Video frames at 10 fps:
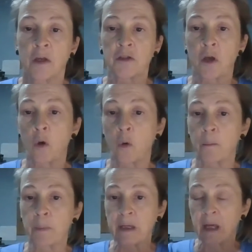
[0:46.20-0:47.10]
So
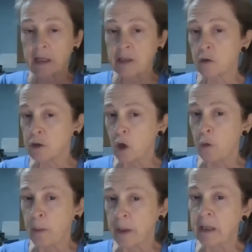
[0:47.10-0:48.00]
because there's so
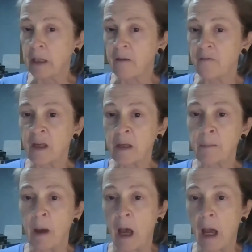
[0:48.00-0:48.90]
many of them,
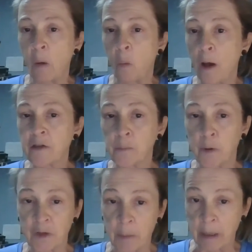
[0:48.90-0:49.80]
I want to
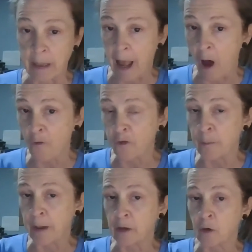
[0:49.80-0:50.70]
put them in
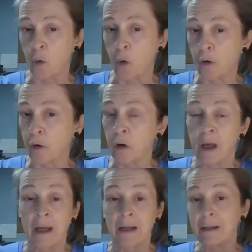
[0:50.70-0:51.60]
alphabetical order,
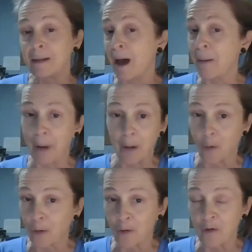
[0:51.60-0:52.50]
not by
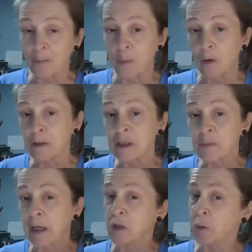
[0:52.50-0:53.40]
order of importance,
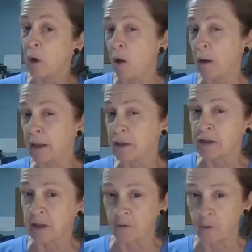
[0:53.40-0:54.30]
because we all age
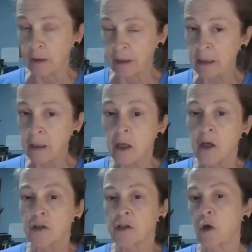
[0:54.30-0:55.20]
differently.
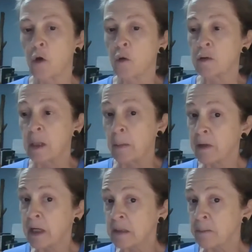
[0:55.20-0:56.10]
So some of
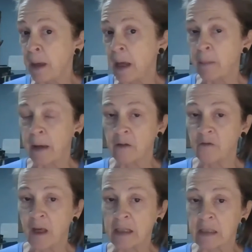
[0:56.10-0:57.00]
these may
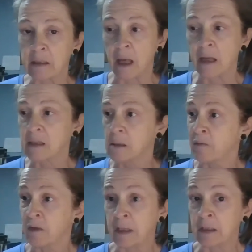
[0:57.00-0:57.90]
manifest in us, some
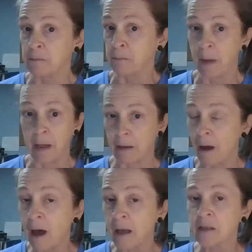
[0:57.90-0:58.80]
of these may
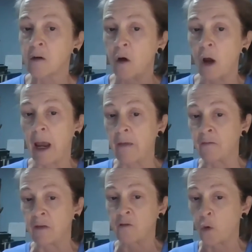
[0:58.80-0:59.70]
not. And
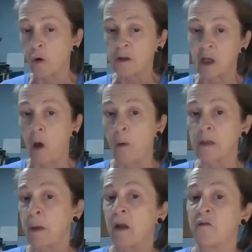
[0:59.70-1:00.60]
of course, they
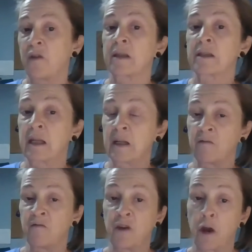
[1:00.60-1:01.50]
always manifest
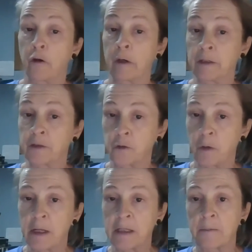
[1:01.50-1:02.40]
in varying
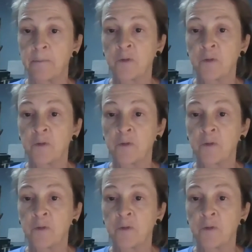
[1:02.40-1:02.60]
degrees.